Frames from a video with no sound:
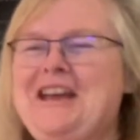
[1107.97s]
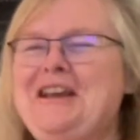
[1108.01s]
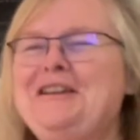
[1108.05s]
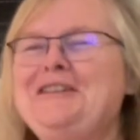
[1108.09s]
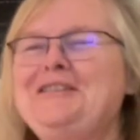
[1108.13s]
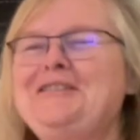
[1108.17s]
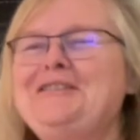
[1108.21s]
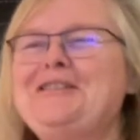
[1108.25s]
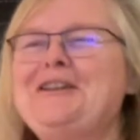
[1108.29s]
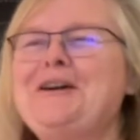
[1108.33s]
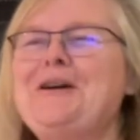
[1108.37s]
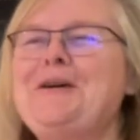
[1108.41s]

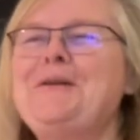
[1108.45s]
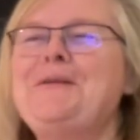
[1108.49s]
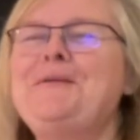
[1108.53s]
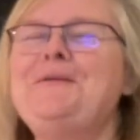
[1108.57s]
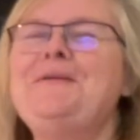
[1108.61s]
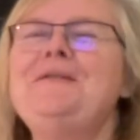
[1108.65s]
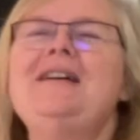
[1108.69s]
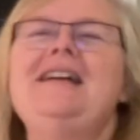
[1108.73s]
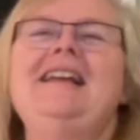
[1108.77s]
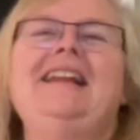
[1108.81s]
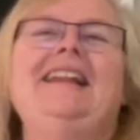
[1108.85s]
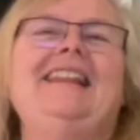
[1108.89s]
So,
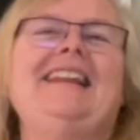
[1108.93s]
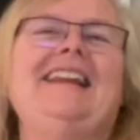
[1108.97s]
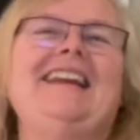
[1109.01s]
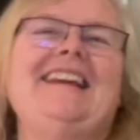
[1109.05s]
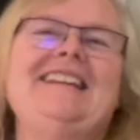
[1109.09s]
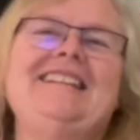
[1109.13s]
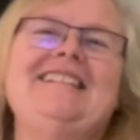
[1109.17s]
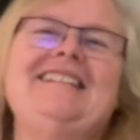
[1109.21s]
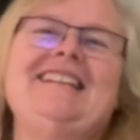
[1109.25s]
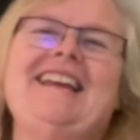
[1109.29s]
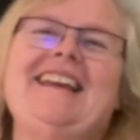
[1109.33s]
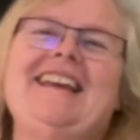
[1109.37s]
like
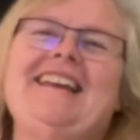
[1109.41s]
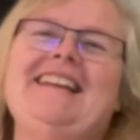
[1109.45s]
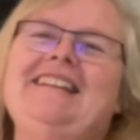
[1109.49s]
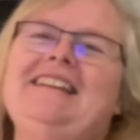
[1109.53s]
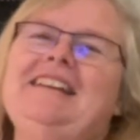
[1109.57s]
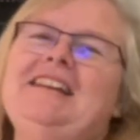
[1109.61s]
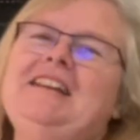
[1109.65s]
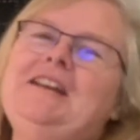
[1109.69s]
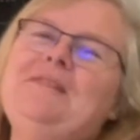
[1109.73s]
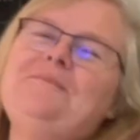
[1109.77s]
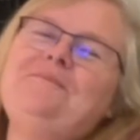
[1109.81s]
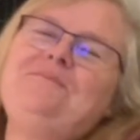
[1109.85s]
I said,
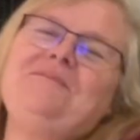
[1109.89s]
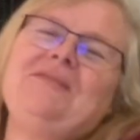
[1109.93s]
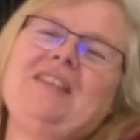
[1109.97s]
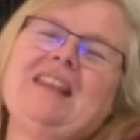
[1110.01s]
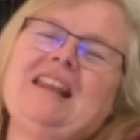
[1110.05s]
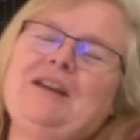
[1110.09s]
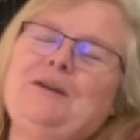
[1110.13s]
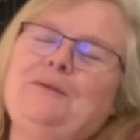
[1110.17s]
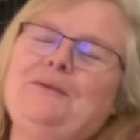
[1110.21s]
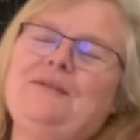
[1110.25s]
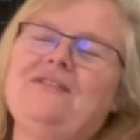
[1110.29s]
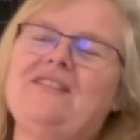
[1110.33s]

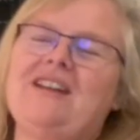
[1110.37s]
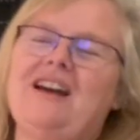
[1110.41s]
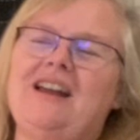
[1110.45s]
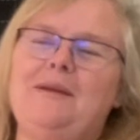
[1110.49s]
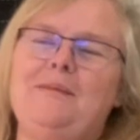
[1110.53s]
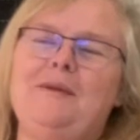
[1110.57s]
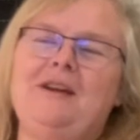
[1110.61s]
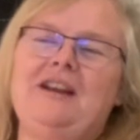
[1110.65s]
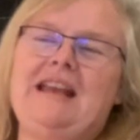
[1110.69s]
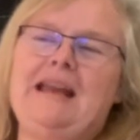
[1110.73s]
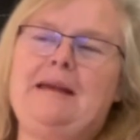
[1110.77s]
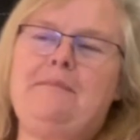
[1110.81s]
we've got
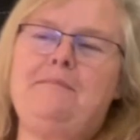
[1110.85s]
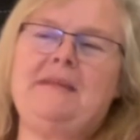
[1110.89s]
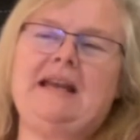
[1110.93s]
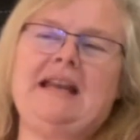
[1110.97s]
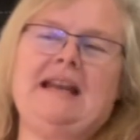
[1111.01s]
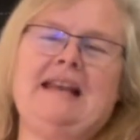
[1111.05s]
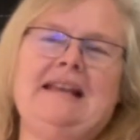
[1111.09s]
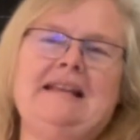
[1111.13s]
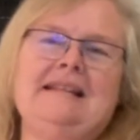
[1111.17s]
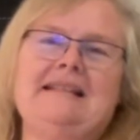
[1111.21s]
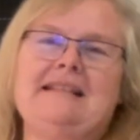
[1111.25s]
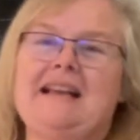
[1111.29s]
about 8
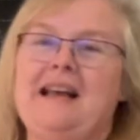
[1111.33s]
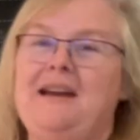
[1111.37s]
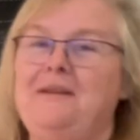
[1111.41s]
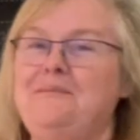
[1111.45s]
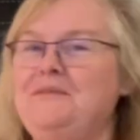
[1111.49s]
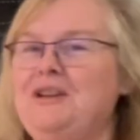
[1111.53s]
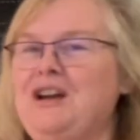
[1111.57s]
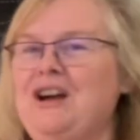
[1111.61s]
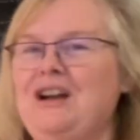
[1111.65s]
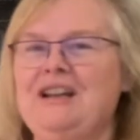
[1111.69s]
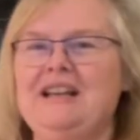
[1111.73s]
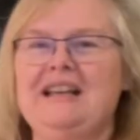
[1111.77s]
minutes. I'm
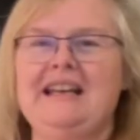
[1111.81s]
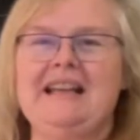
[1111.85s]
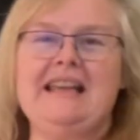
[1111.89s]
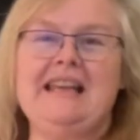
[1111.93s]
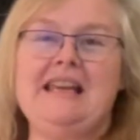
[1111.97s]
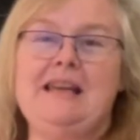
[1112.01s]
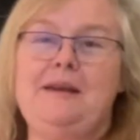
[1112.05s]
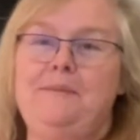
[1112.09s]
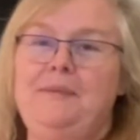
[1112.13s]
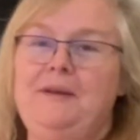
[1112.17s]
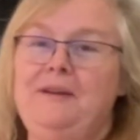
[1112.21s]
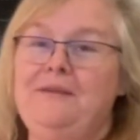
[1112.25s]
not going to
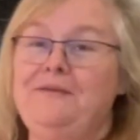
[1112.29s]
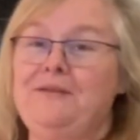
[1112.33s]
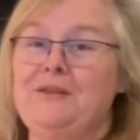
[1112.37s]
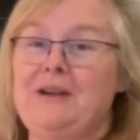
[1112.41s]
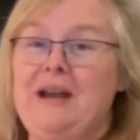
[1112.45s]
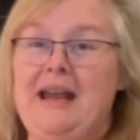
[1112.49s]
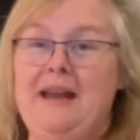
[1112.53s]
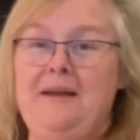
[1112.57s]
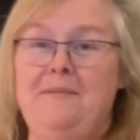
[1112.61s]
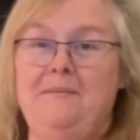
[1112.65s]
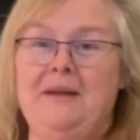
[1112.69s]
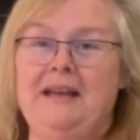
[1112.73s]
keep you for
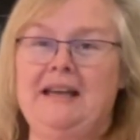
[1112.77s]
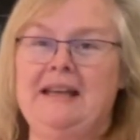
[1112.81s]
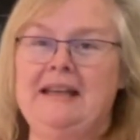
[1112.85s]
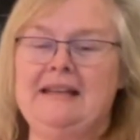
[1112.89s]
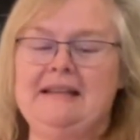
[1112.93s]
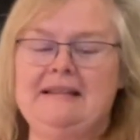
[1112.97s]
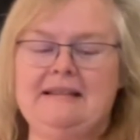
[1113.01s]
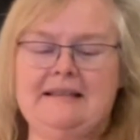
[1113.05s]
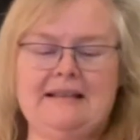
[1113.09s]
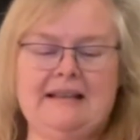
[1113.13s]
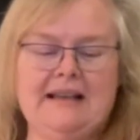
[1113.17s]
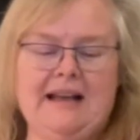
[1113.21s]
8
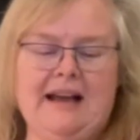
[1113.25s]
minutes.